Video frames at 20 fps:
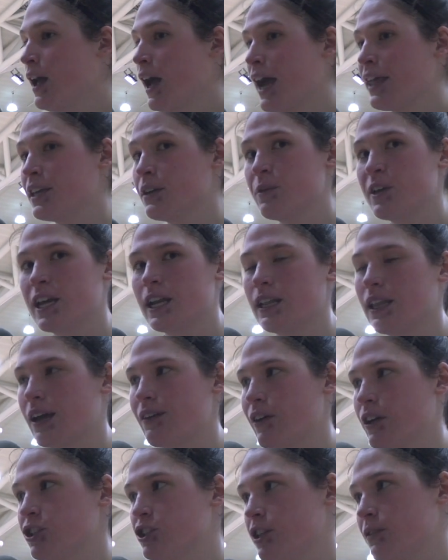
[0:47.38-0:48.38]
I think we get a lot
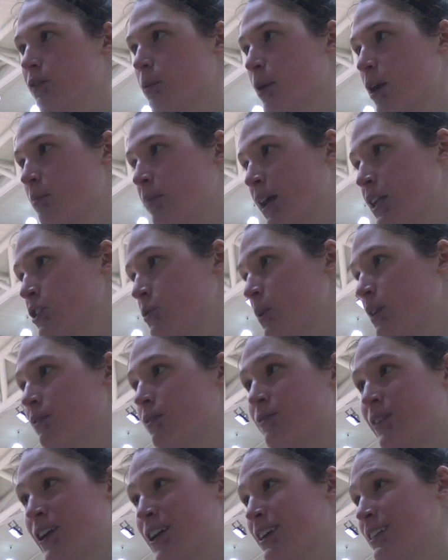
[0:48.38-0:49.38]
of energy from our bench. We have
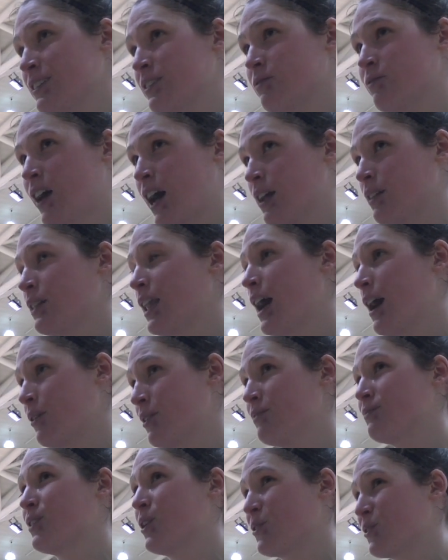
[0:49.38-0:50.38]
a very
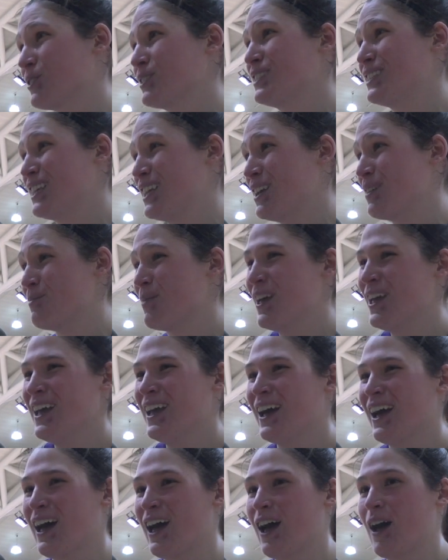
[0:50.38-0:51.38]
loud and vocal team,
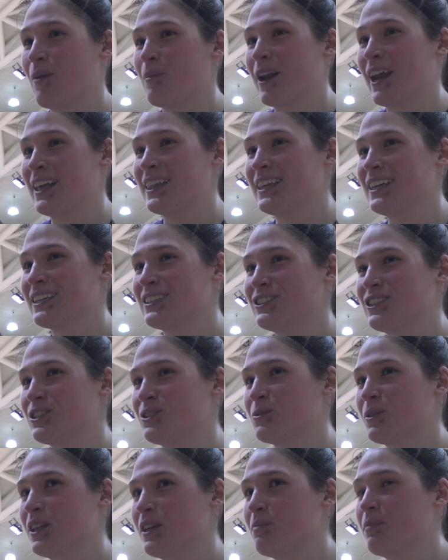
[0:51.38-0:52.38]
and I think it's
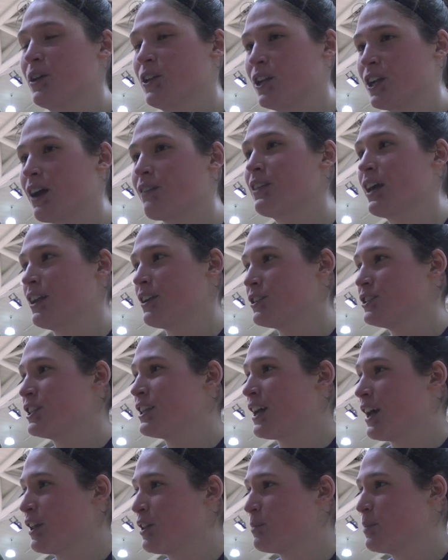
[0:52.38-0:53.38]
just really building off the energy
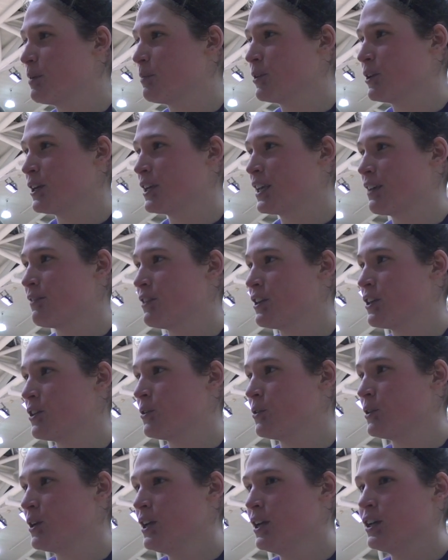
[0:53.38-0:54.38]
that other people are giving
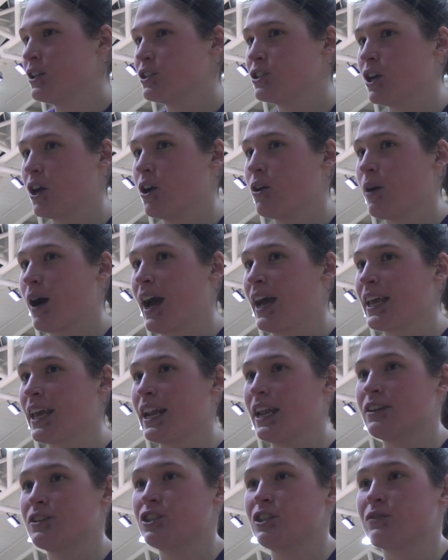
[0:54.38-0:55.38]
you. So I
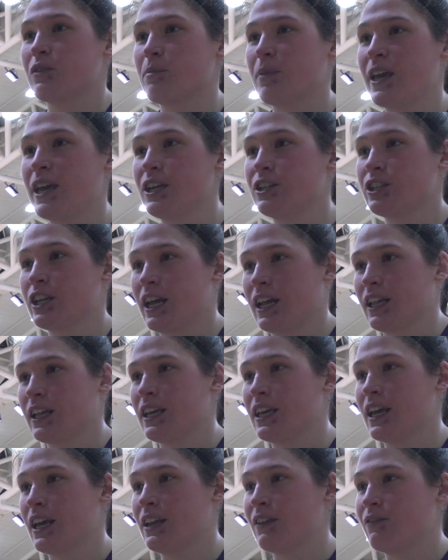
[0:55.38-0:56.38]
get energy from Paige and
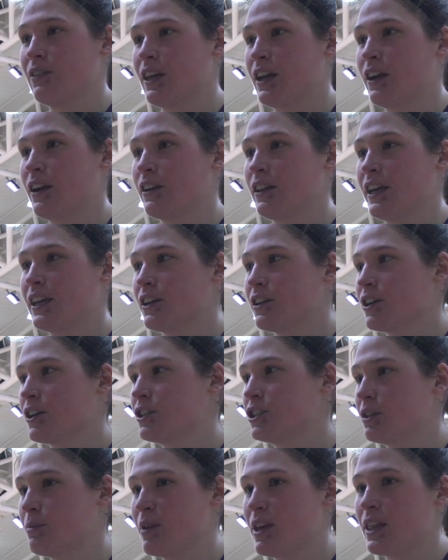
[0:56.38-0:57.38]
Ellie, and if they're like
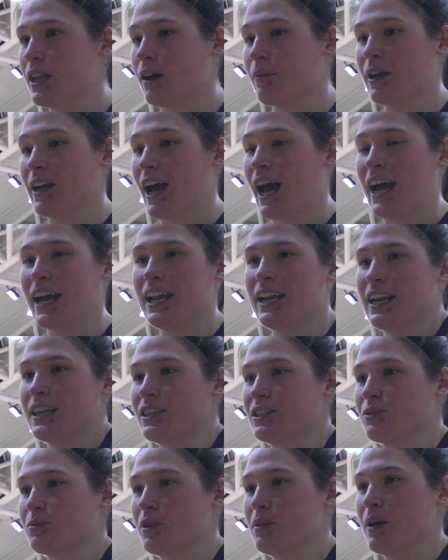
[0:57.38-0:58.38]
encouraging me, then I'm like, I got to get
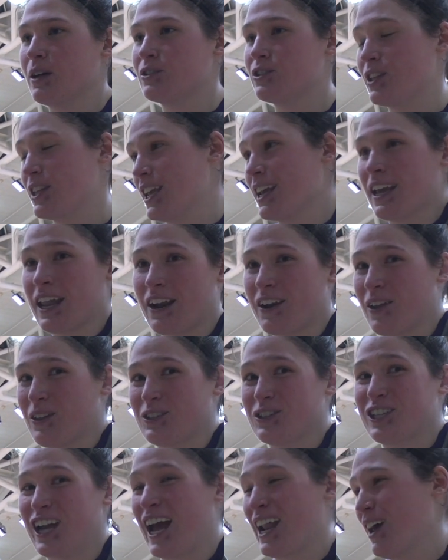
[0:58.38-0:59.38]
this rebound so they can get another
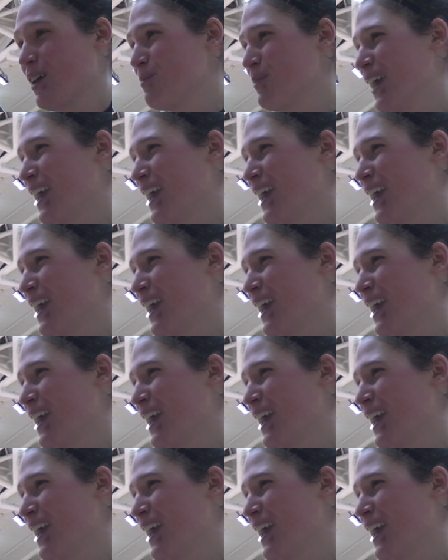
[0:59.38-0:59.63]
shot up.